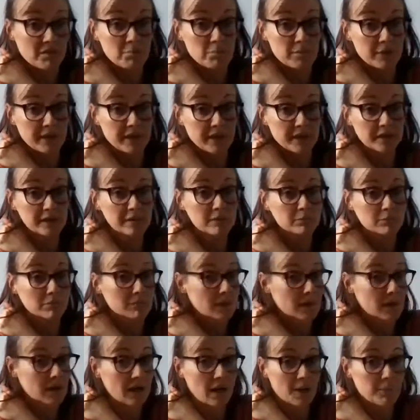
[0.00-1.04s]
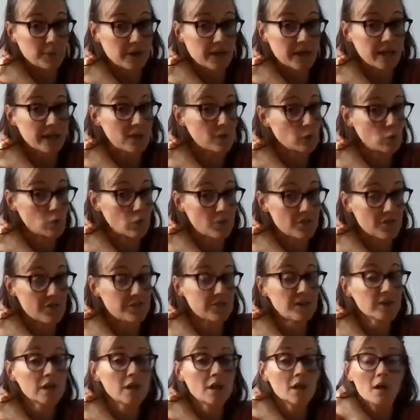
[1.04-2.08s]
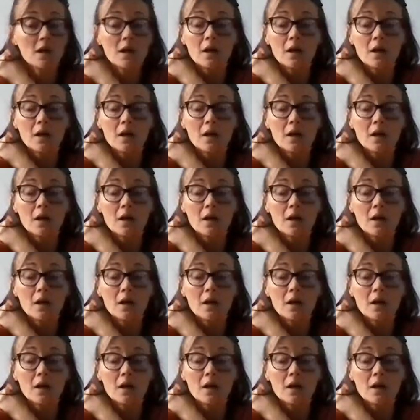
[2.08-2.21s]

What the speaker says: beer, cupcake, whatever.